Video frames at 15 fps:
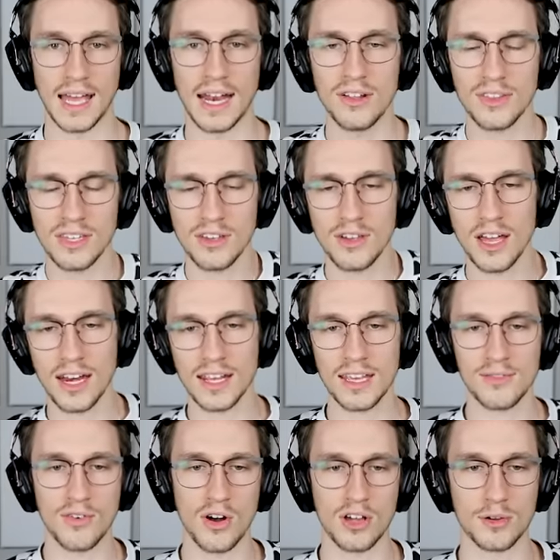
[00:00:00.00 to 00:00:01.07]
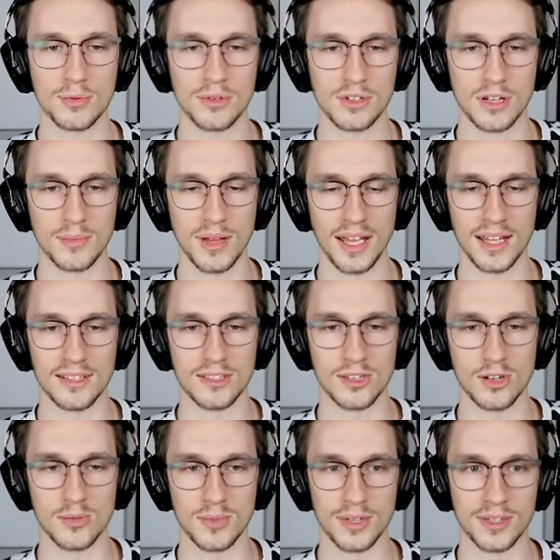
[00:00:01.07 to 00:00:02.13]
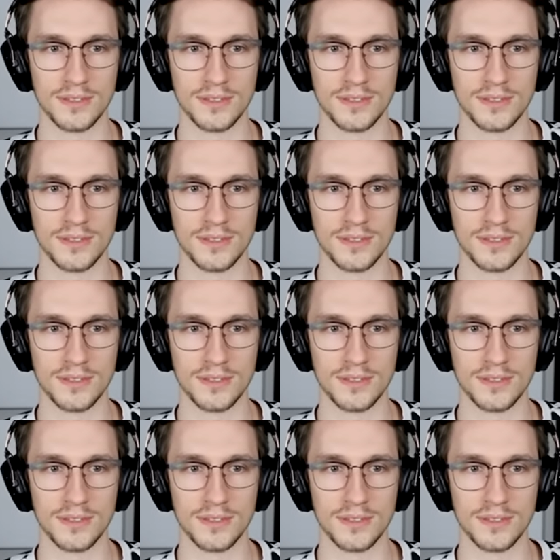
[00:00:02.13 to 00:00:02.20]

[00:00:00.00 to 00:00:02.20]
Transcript: I don't think you gotta give audible commands, homie.